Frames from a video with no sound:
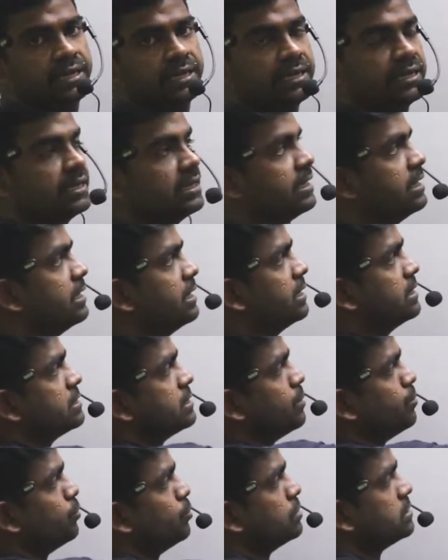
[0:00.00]
that,
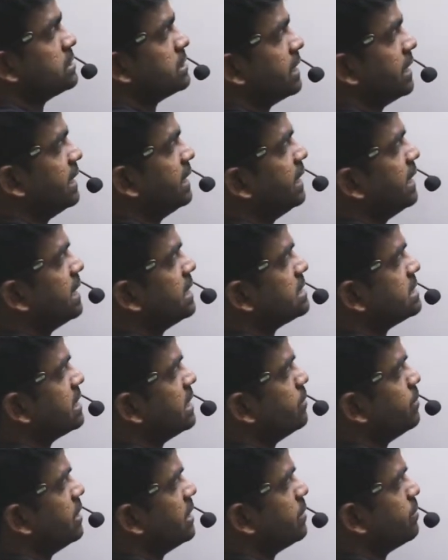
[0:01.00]
suppose index
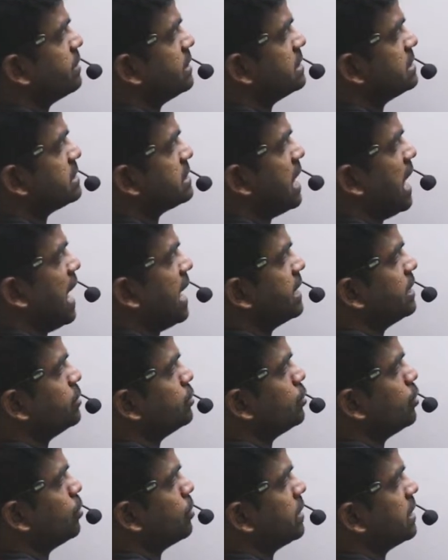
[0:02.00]
element means
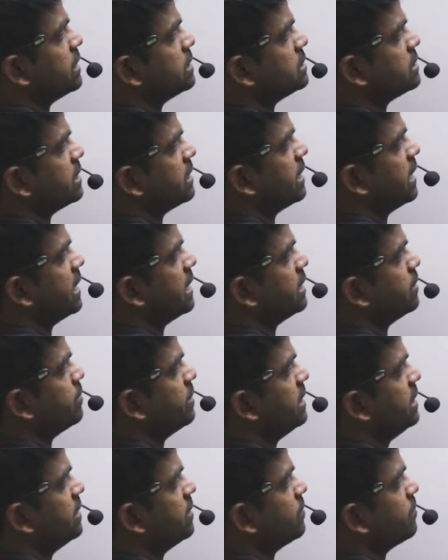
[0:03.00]
ith location
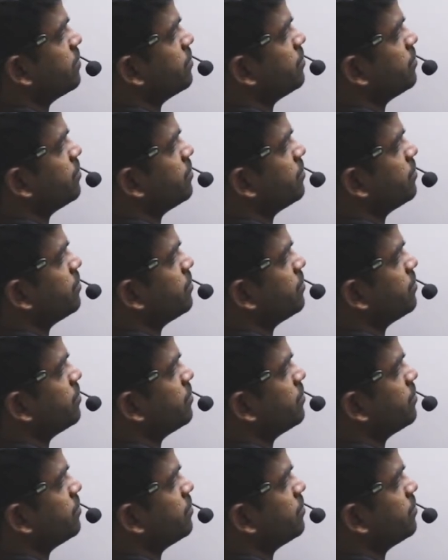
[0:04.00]
element,